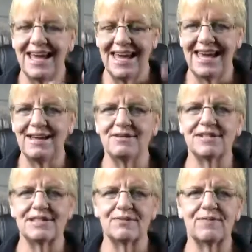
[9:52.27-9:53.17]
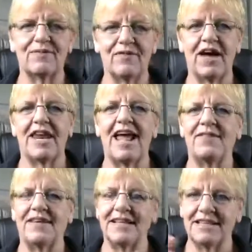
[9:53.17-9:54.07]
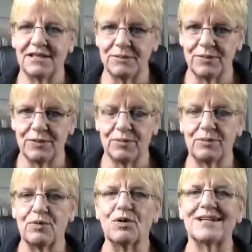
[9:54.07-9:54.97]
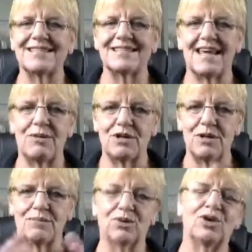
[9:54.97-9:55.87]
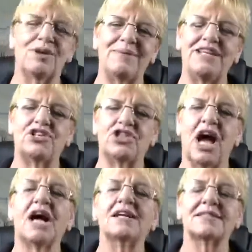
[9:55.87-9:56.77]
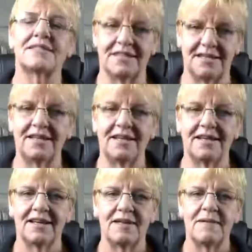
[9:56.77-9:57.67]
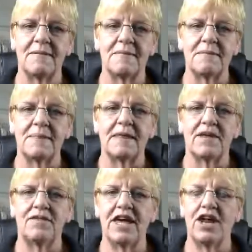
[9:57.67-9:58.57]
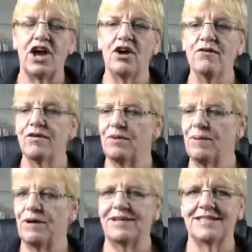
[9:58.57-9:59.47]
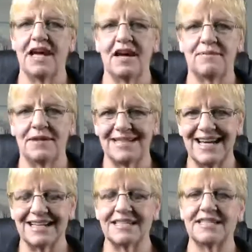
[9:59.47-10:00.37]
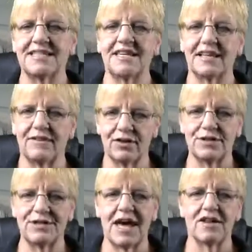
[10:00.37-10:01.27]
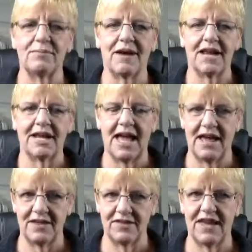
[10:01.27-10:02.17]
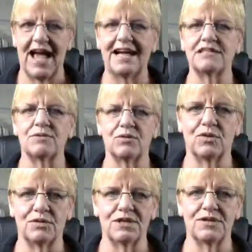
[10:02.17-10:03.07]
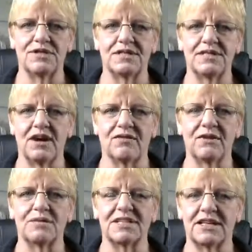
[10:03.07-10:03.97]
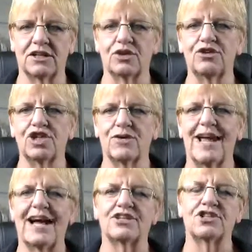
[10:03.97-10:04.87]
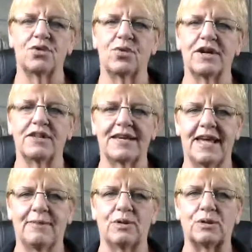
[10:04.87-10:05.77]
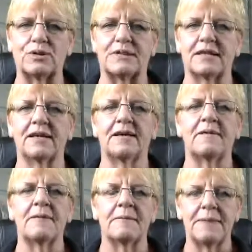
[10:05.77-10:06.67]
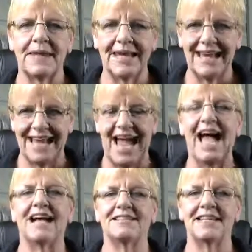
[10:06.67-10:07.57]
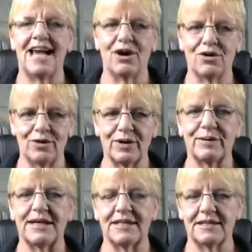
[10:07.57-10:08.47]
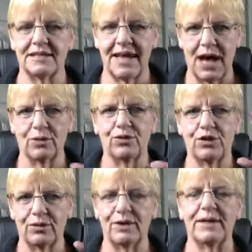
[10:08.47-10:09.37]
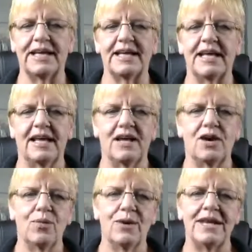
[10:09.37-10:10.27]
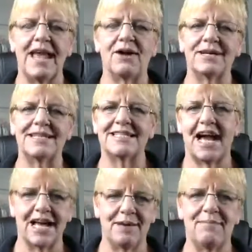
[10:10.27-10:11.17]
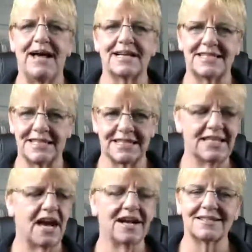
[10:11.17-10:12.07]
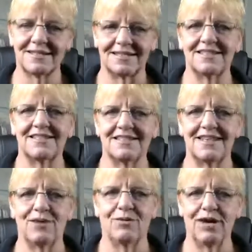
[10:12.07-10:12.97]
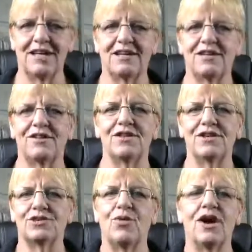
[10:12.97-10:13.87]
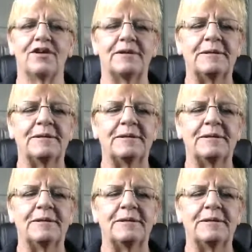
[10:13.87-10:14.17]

He was fine. And the reports say when you pull up each toxin, that over a period of time, that toxicity level goes out of the body and the asthma reduce itself. It was an allergic reaction to one of the chemicals he outgrew it. We now can tie it back to the toxins that were in this water.